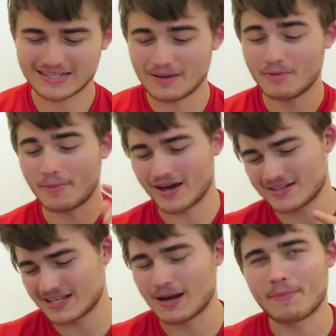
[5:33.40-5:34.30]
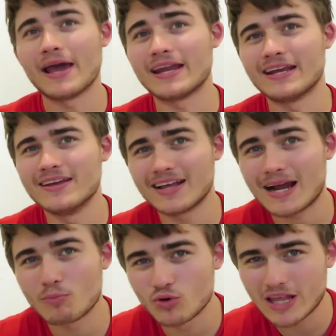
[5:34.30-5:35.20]
Guys, I'm about to send a penny.
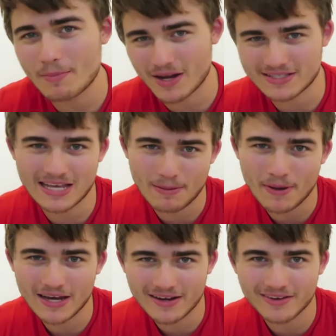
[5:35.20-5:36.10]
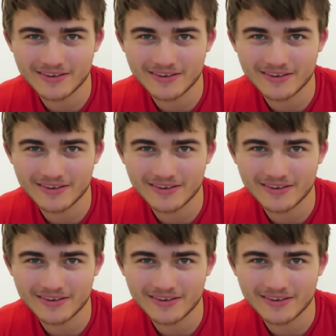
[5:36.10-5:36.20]
Like, I'm really about to send a penny to